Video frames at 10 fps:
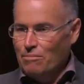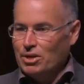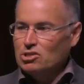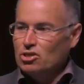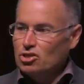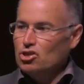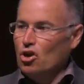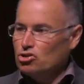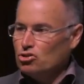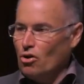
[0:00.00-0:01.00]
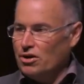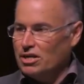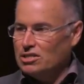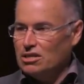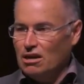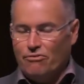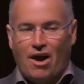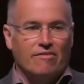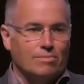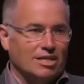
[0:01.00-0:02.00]
Because there is no shortage of
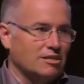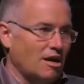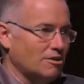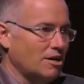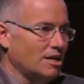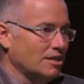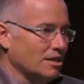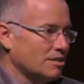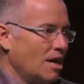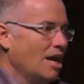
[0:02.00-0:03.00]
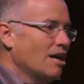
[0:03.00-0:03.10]
$5 million ideas.